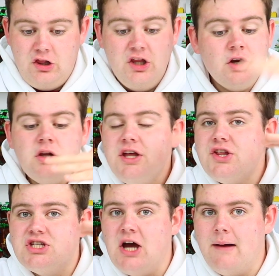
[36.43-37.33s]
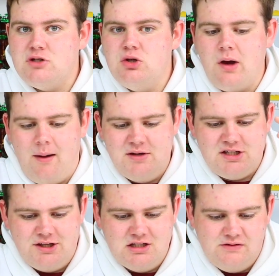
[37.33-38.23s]
Literally the top two
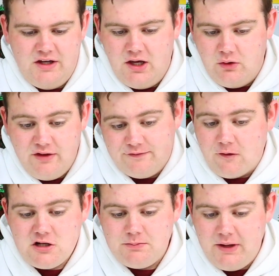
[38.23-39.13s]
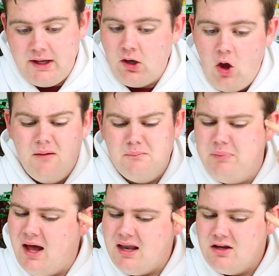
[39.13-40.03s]
comments on this video, the first being,
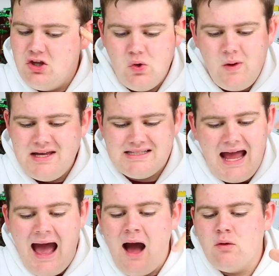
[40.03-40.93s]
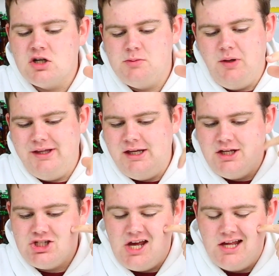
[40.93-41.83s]
but you waste hours building
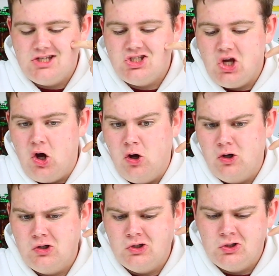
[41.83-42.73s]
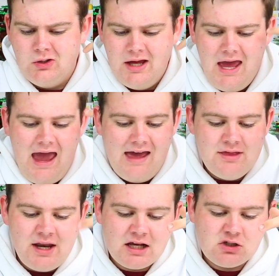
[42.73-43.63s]
each set, so
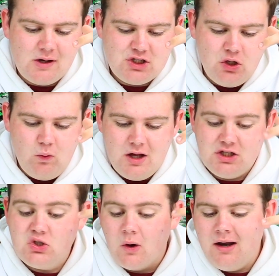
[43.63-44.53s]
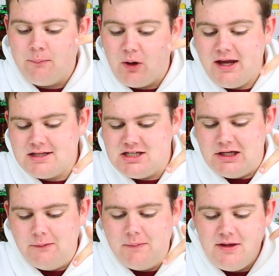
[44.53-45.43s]
and the next question was, sorry to break it to
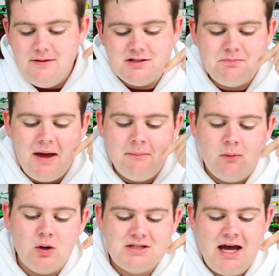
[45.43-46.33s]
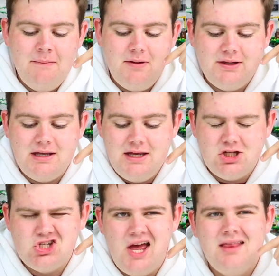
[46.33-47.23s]
you, but you spend more time building
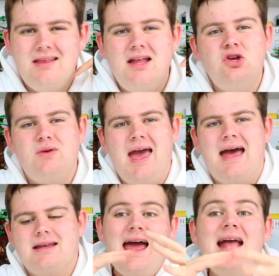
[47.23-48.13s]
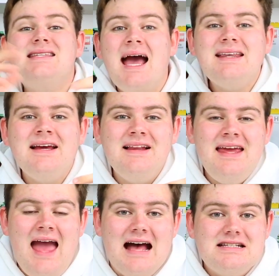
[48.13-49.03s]
each set than you get. And
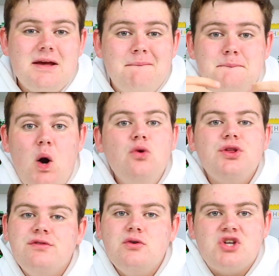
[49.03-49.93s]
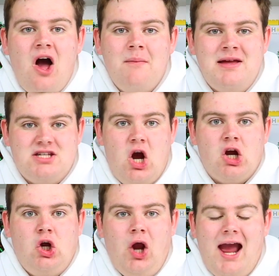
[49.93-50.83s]
technically, yes, both of those comments
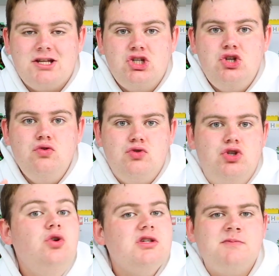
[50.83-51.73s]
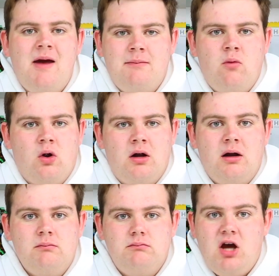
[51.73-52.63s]
are correct. You do spend
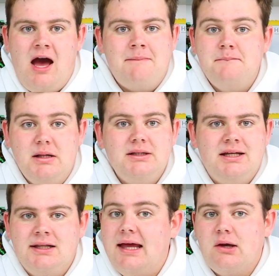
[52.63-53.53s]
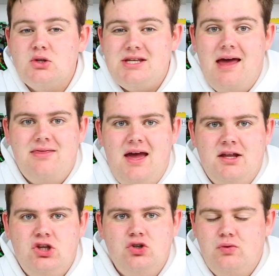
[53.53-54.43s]
more time building a Lego set
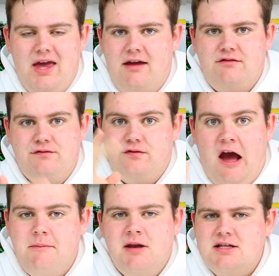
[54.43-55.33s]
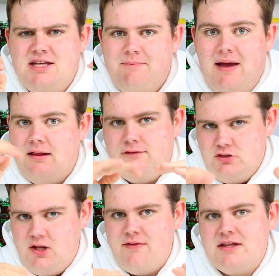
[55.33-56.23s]
than you get five minutes life back. Like,
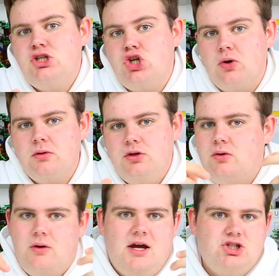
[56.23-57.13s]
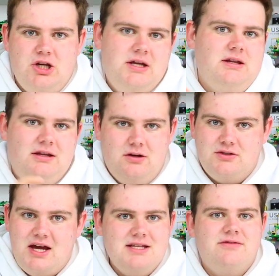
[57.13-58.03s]
first off, that's a joke. You don't actually, you know,
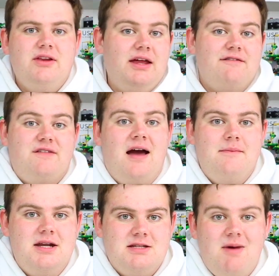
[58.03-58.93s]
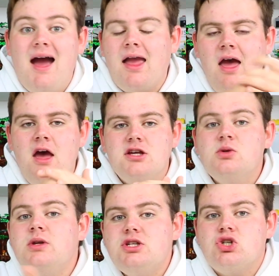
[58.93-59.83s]
scientifically get five minutes back.
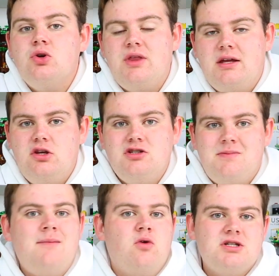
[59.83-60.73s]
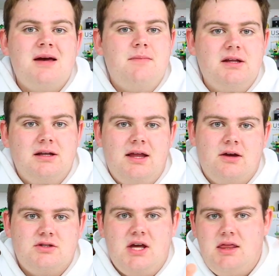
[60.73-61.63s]
So it is true that you spend more time building a
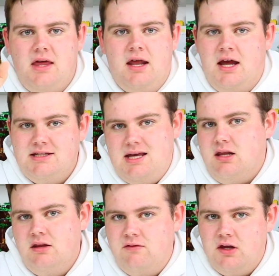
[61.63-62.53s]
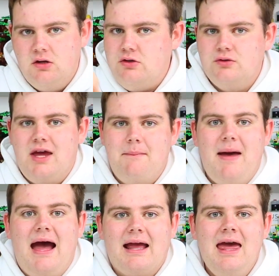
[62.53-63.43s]
Lego set than I said in the video you'd get
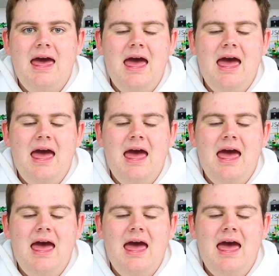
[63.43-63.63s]
back.